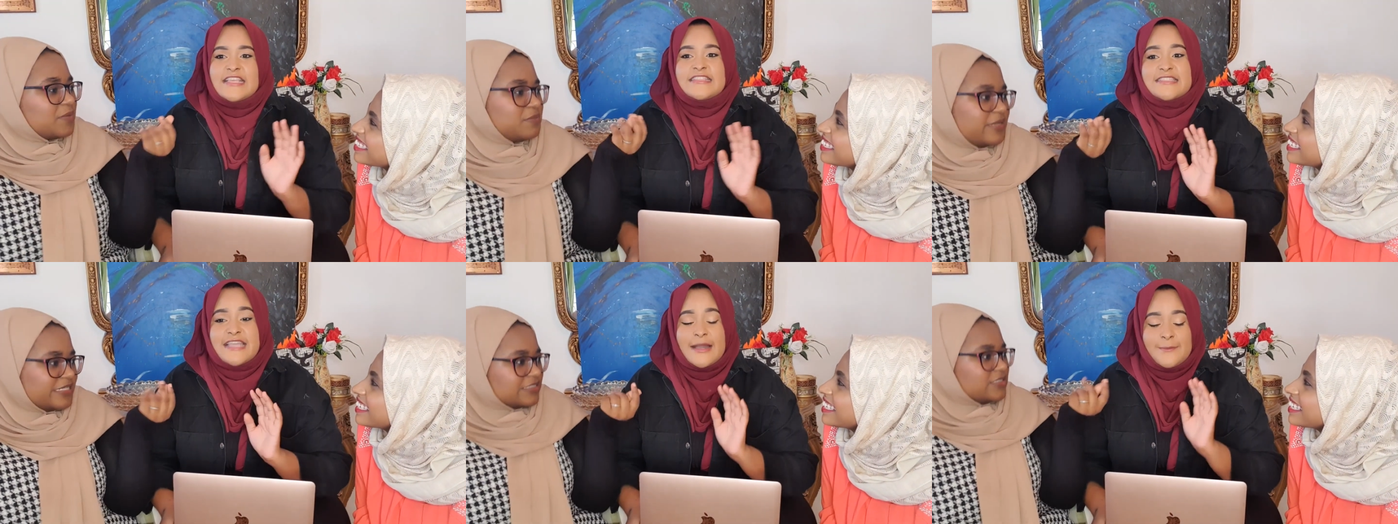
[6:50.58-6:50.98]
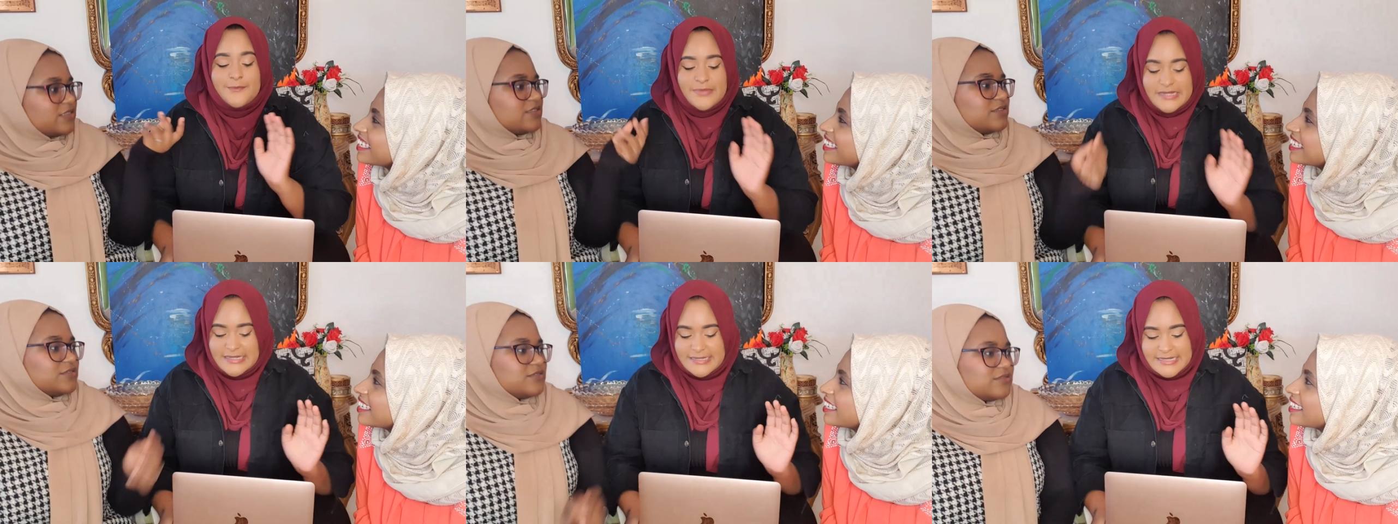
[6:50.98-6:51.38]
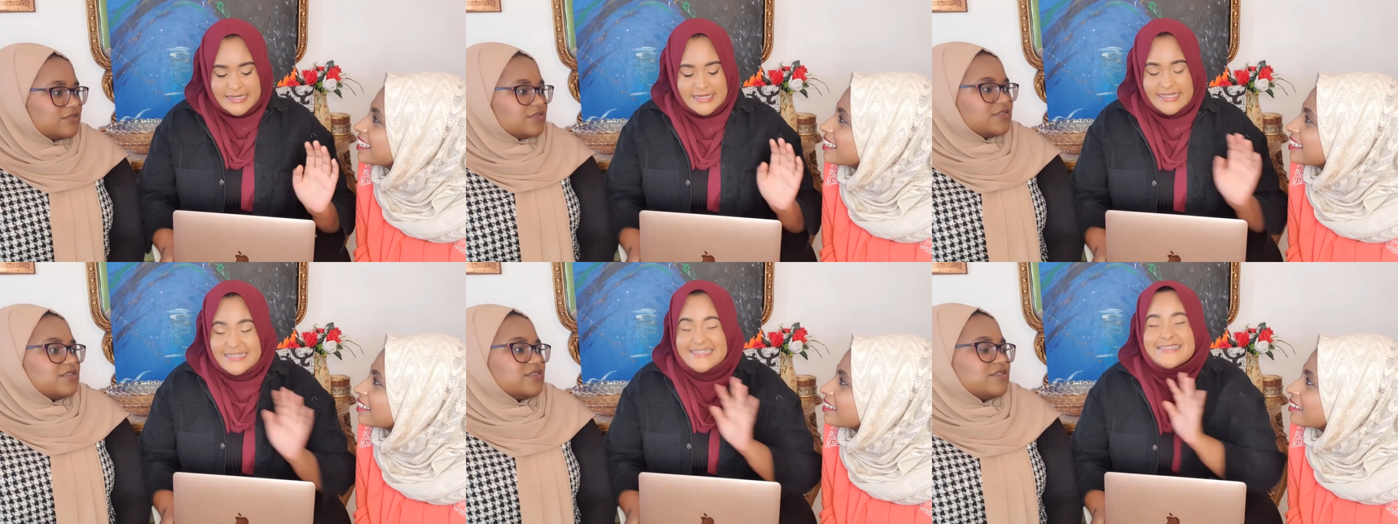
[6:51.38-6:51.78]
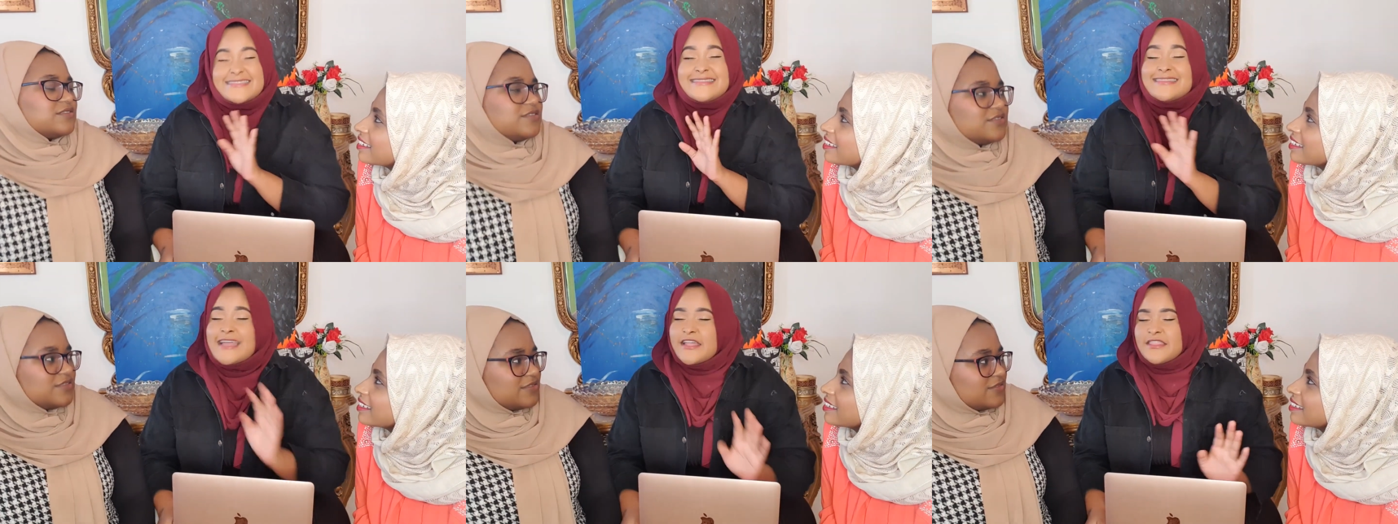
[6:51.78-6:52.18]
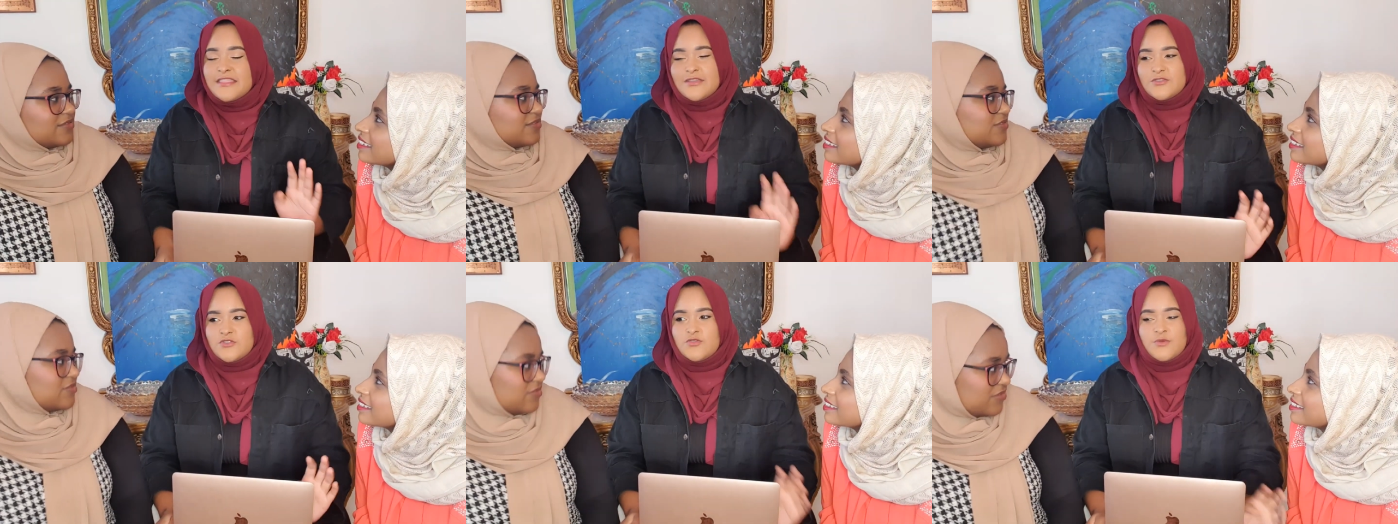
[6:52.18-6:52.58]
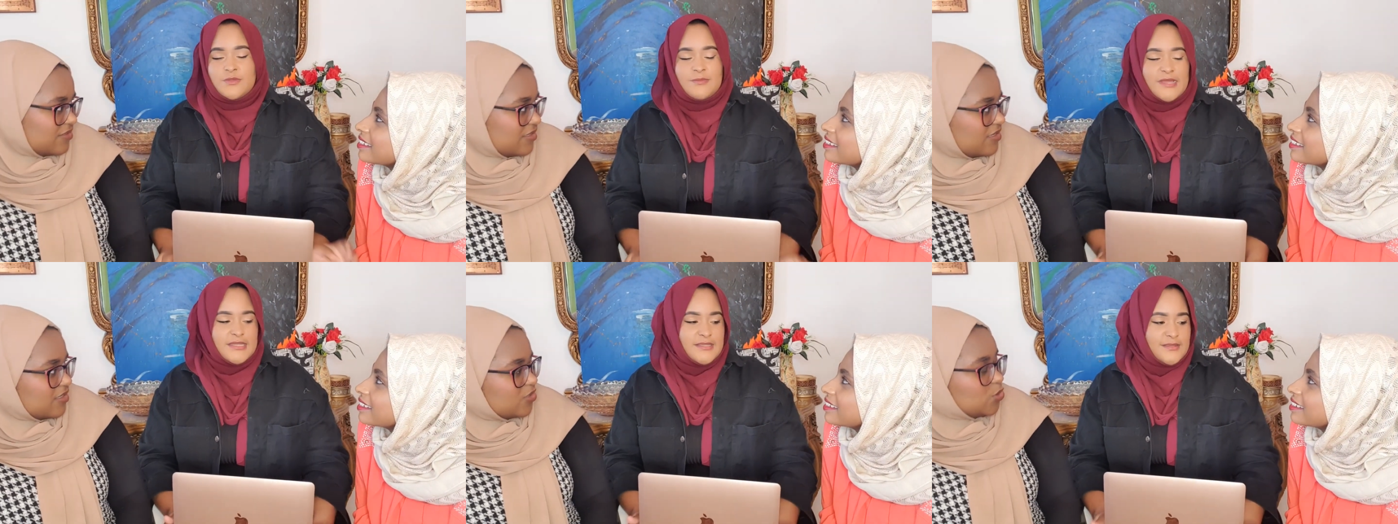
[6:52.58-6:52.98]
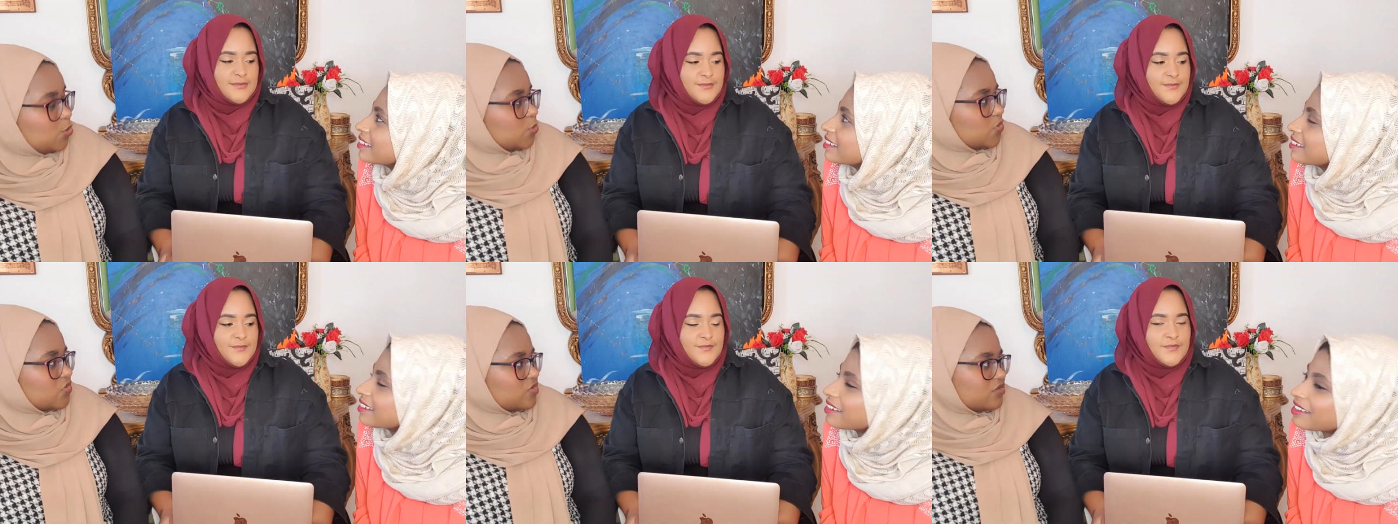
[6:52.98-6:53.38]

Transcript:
Speaker 1: money. Completely. It's nothing to do with money. Shoes.